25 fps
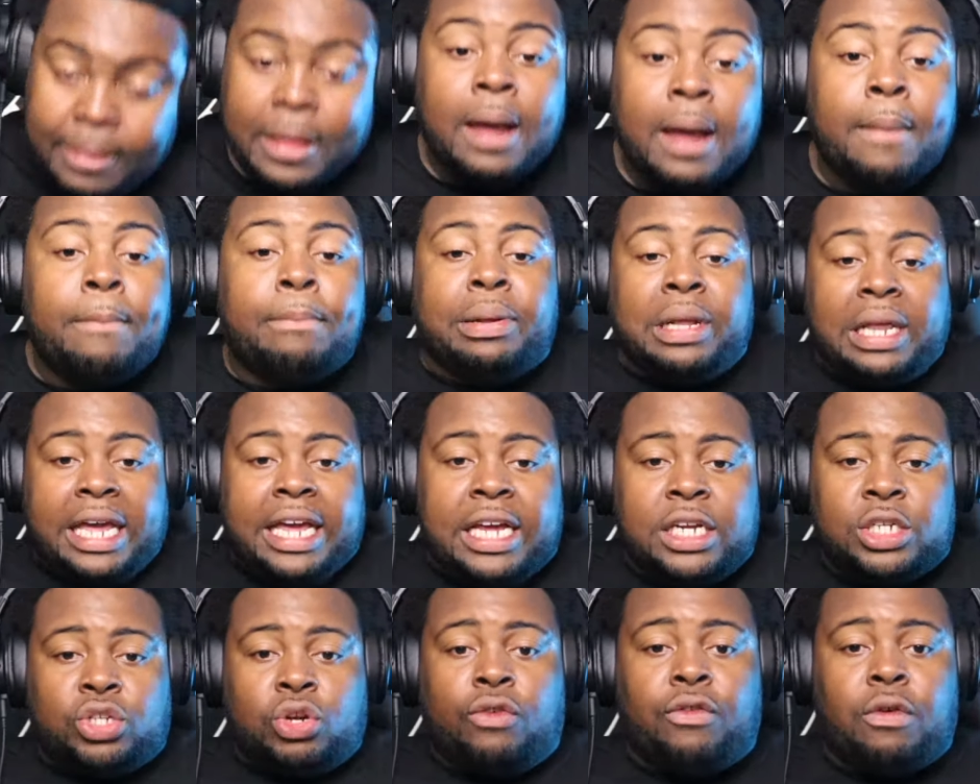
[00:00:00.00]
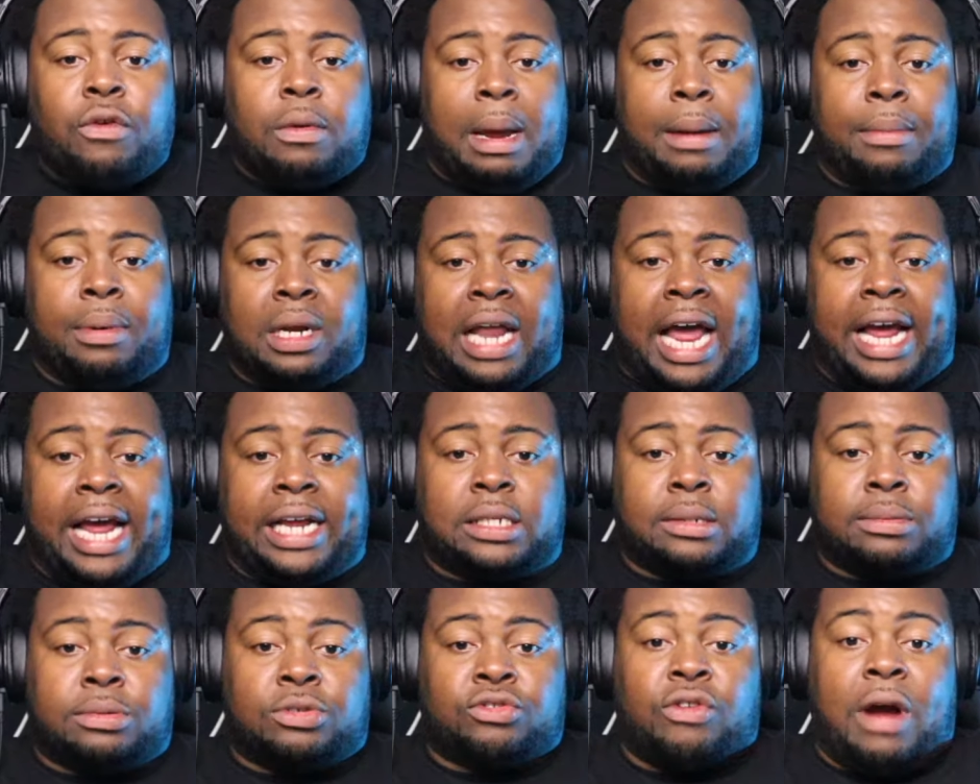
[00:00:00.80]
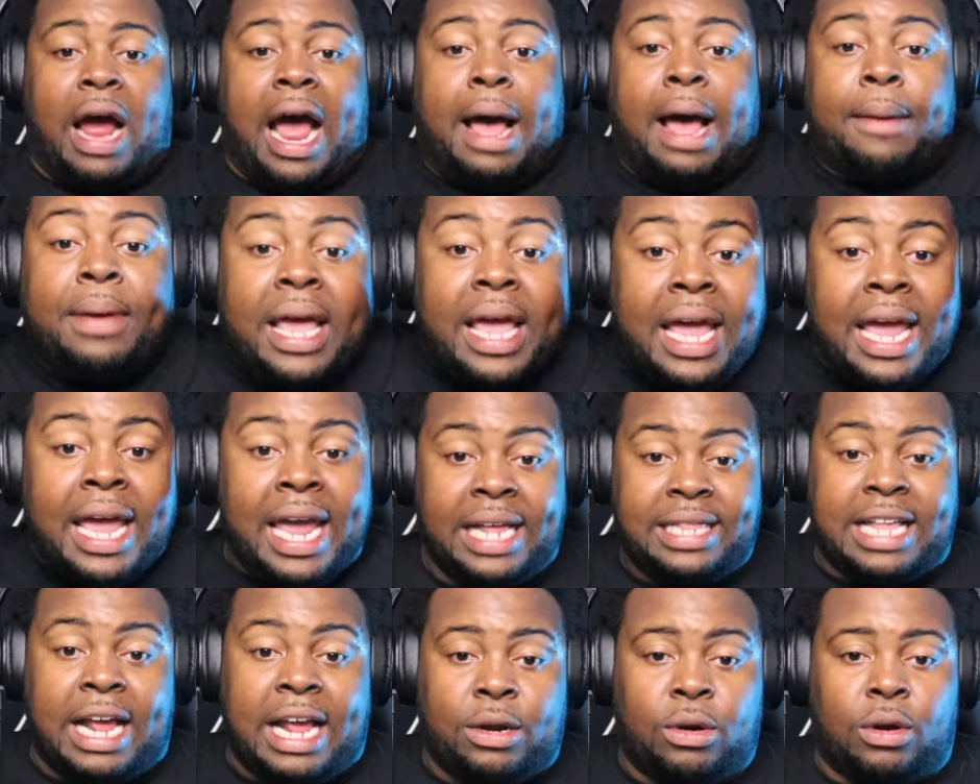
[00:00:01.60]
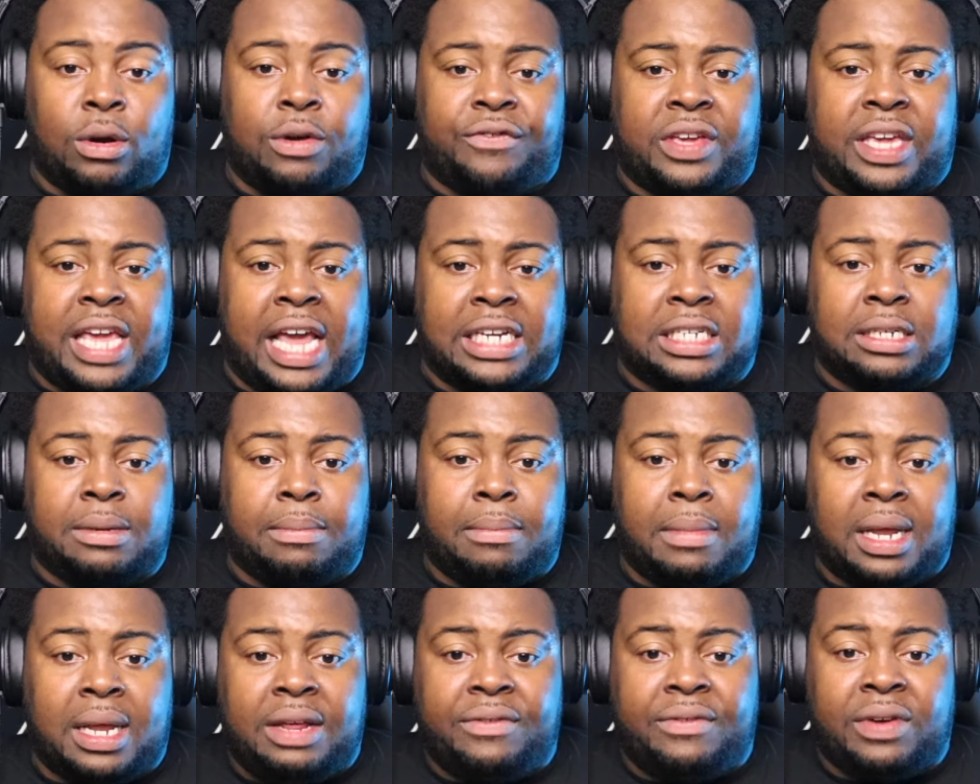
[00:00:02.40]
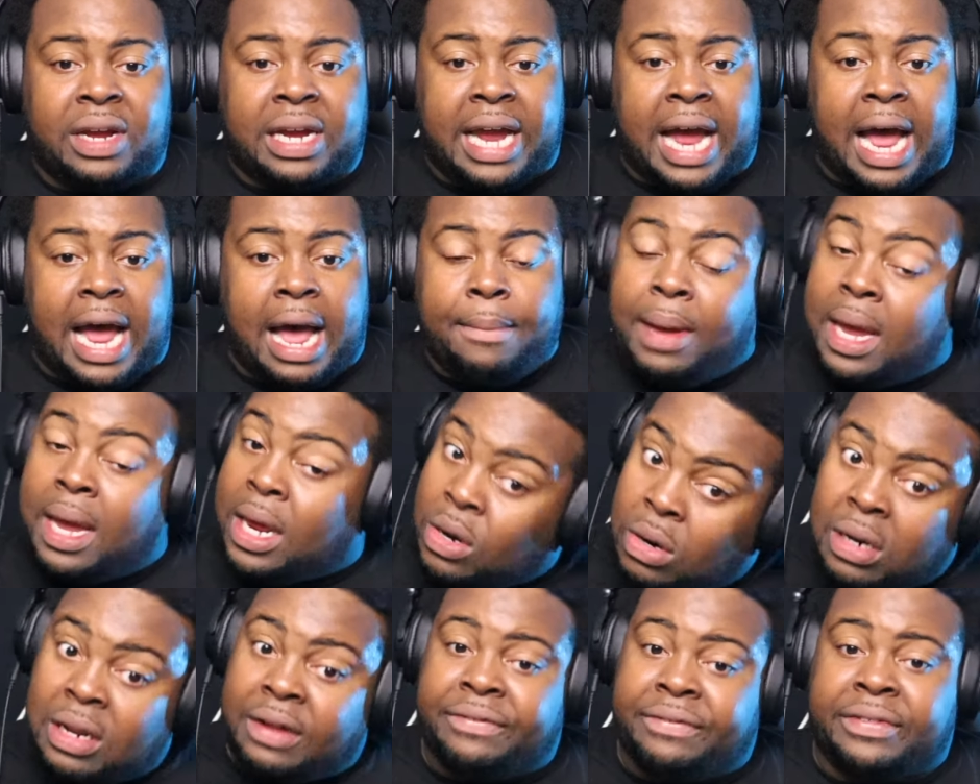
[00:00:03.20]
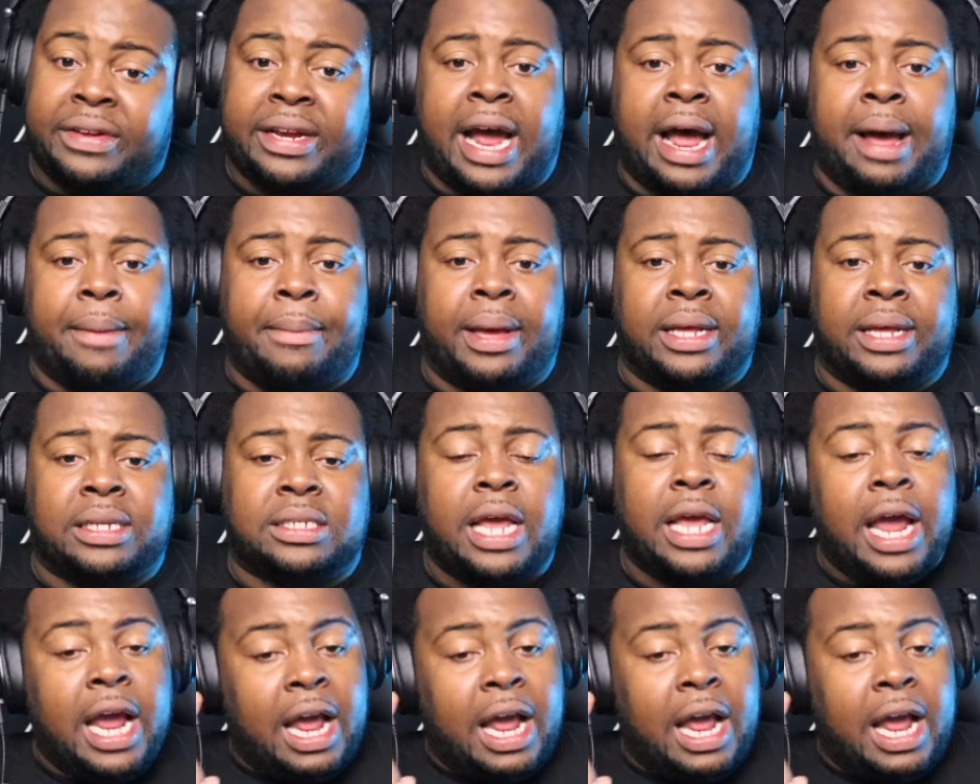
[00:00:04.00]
Please do remember, like, subscribe, hit that notification bell, leave a comment. You know, I love the comments.